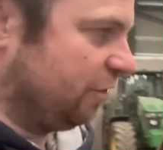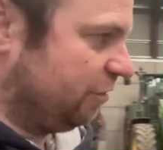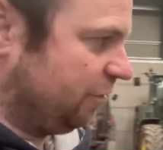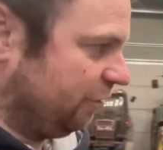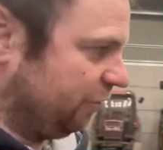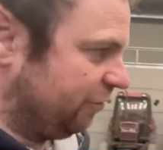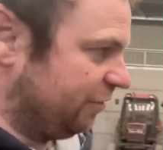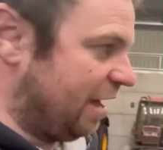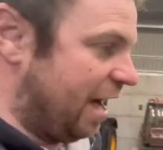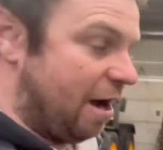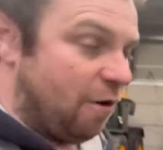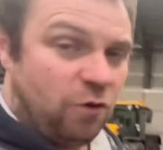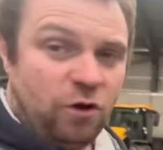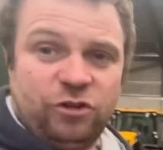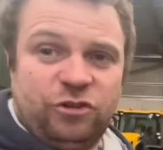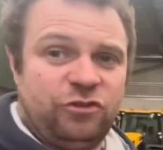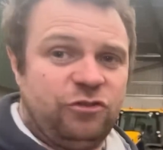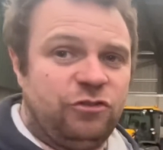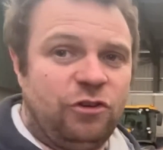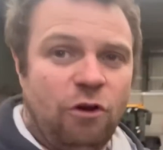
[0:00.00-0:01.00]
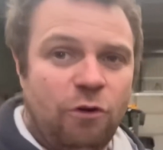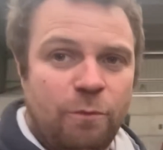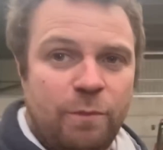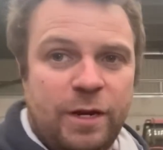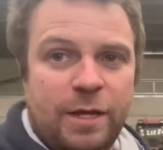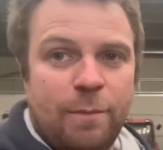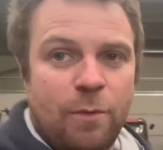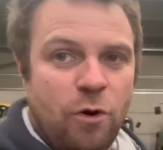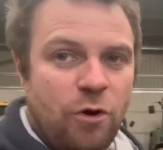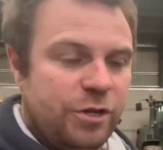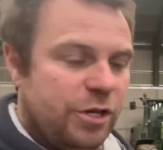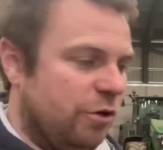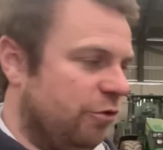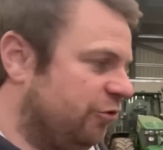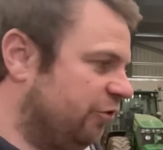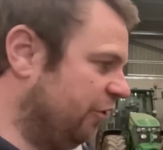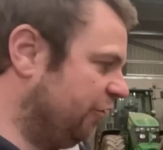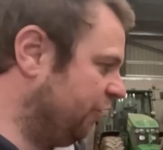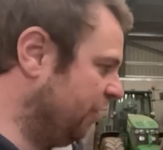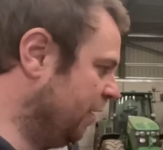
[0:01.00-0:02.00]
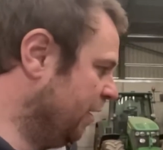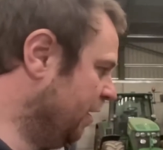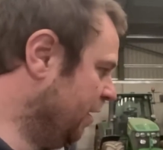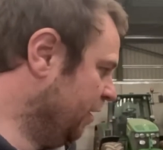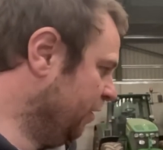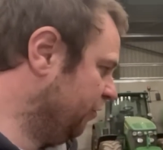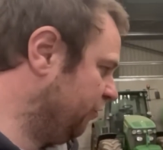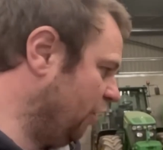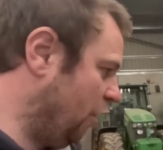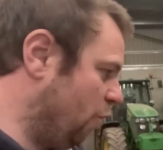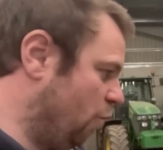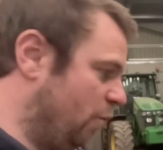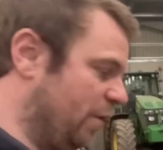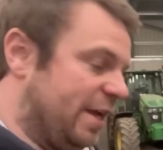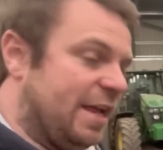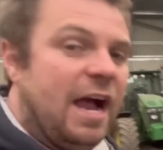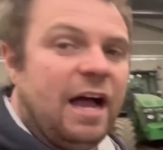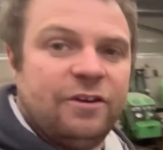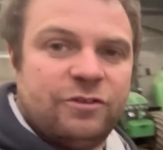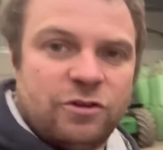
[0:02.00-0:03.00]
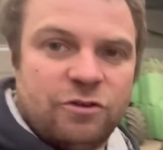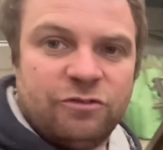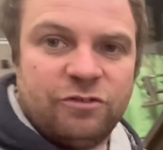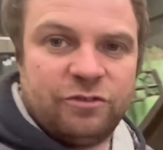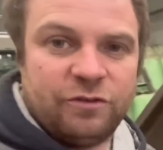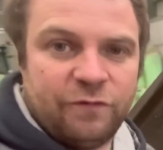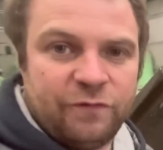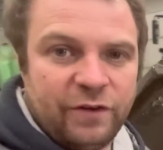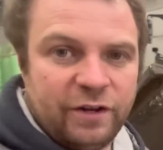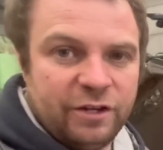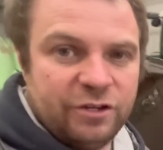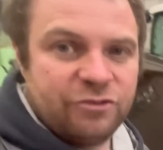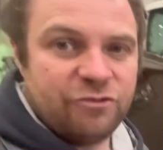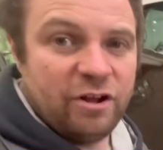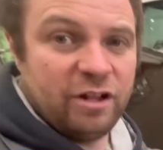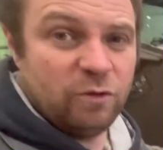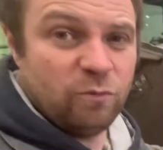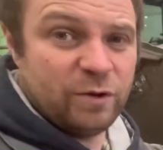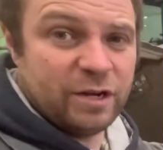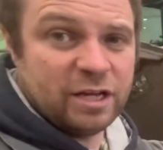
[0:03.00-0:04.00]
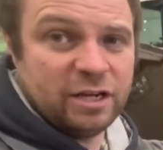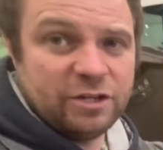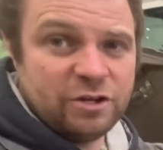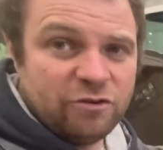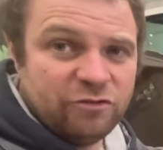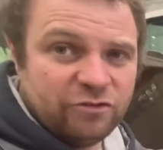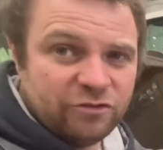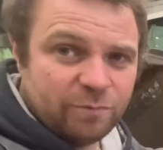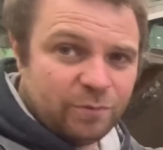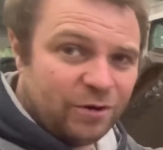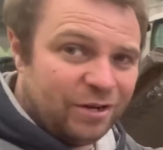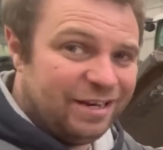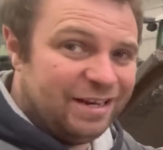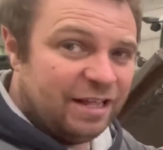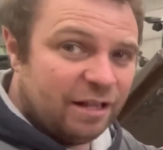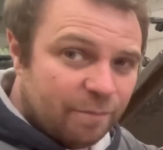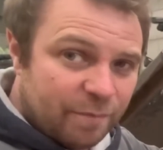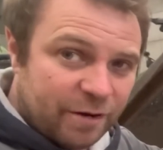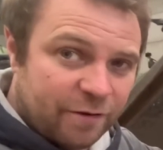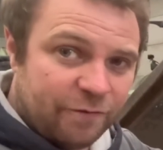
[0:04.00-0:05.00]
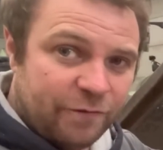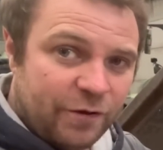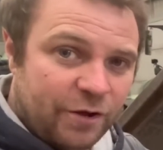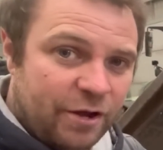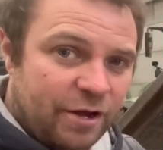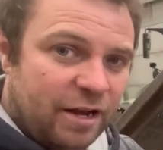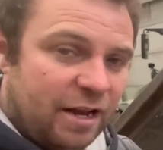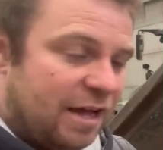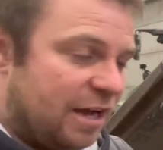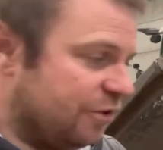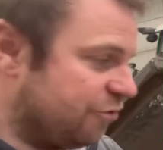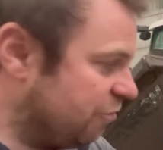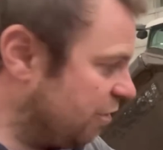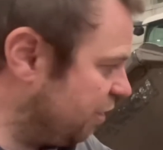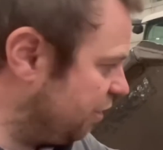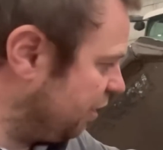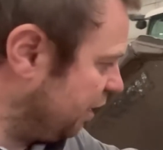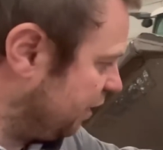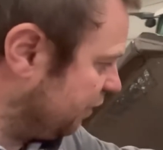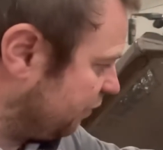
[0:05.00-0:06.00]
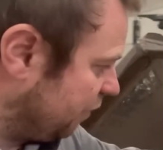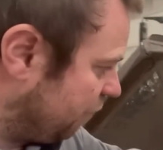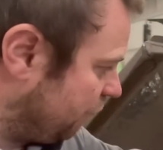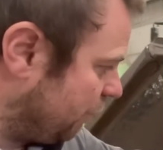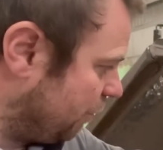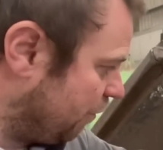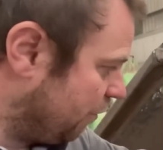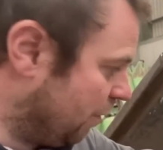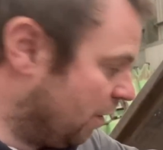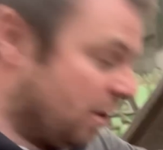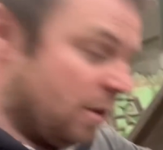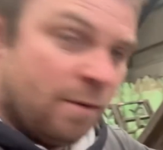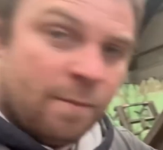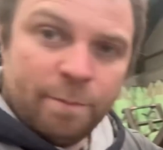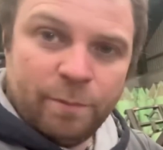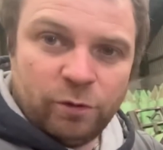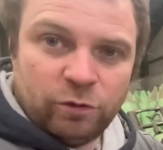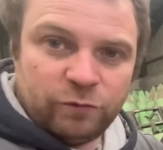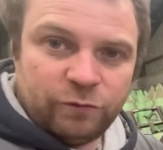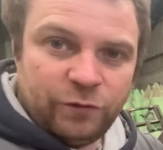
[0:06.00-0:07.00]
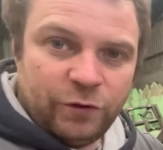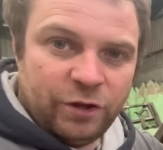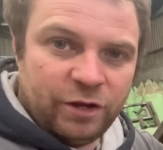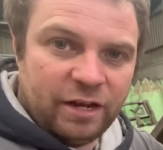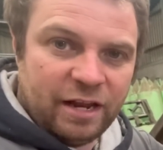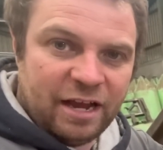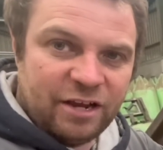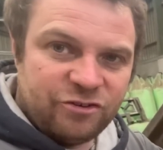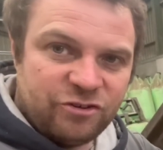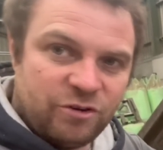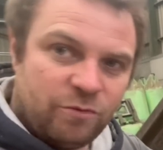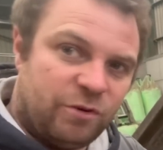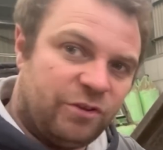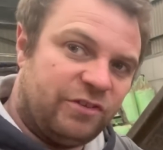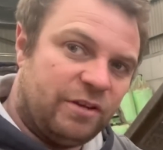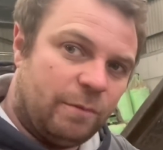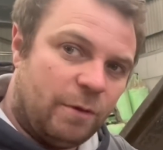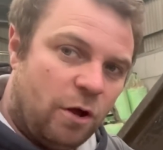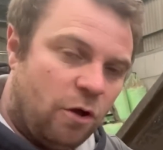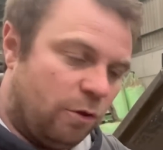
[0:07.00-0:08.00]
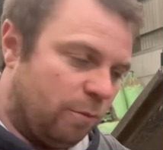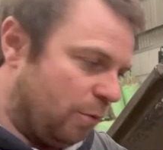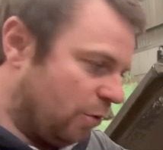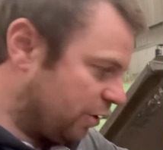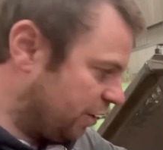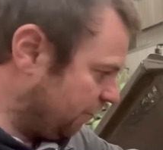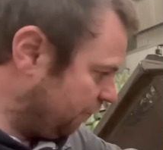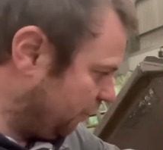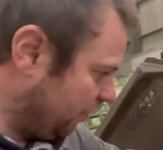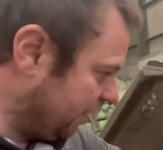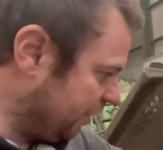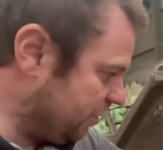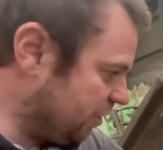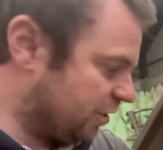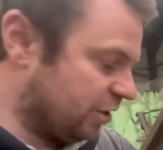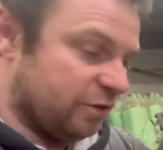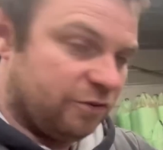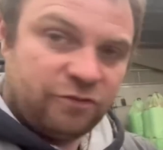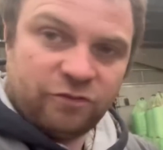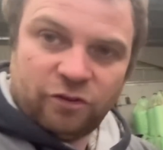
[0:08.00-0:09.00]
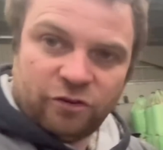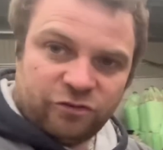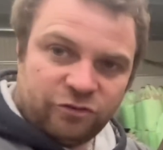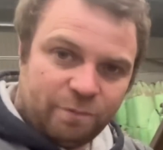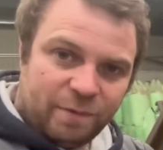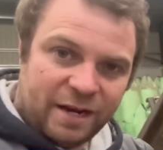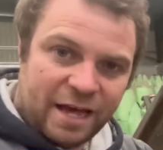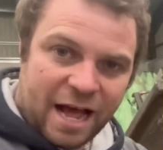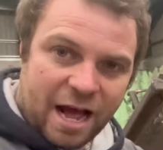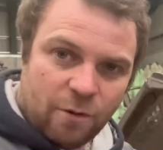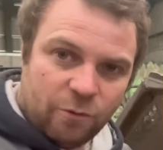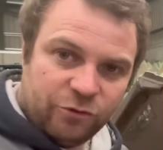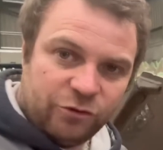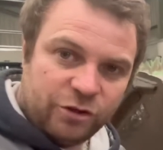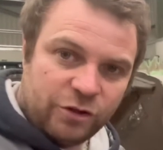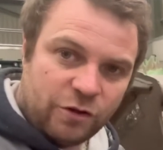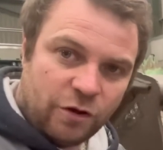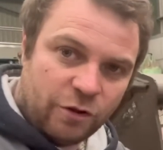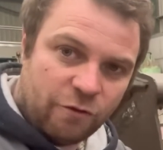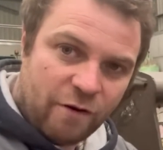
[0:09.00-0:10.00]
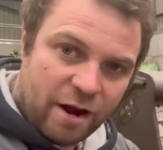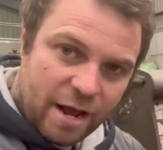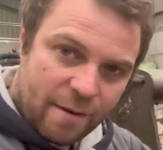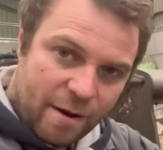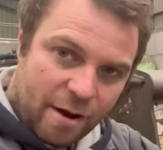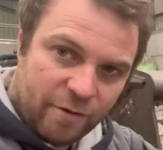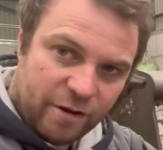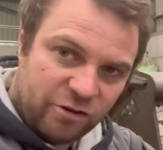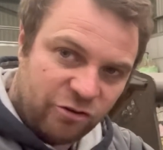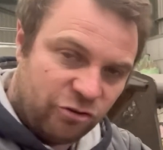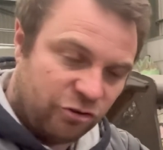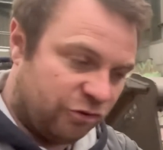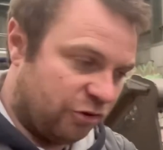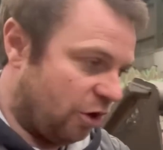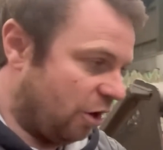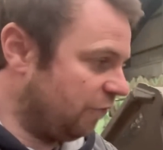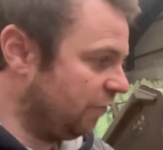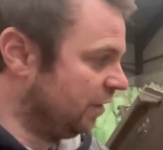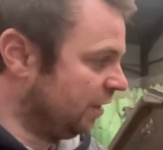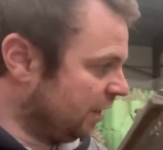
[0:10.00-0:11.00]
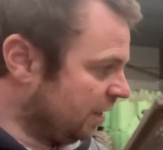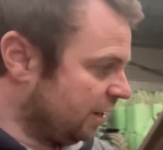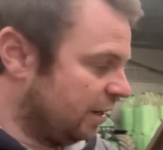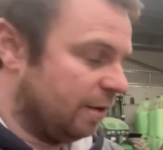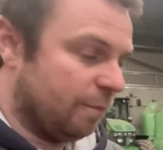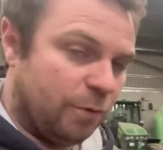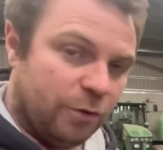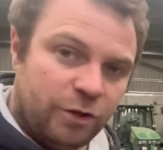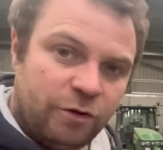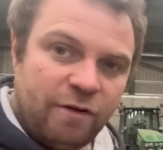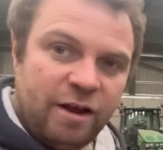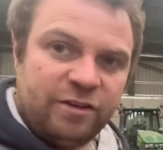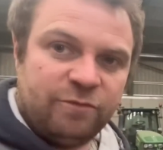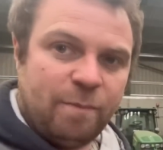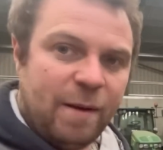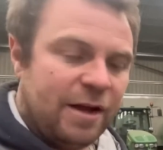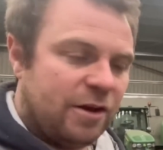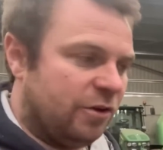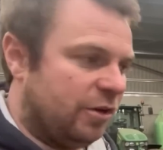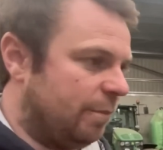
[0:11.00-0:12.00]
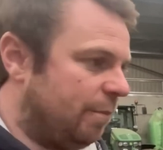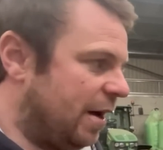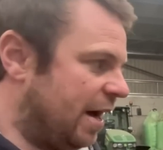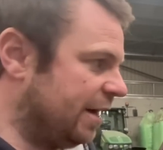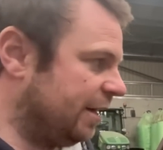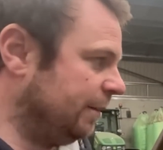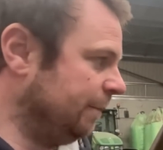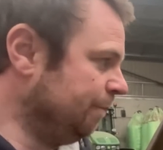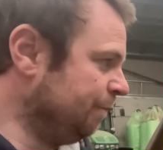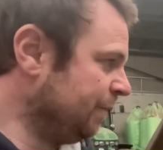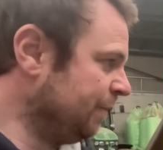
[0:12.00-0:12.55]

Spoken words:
that's now got so many more uses. So we can use it to fill the drill. We could use it to put a little bit of fertilizer in things. If we were bulk fertilizer and you don't want to tip the whole bucket full in, you can sort of spill it out until you've got the right amount and then shut it off. and put the rest back on the pile.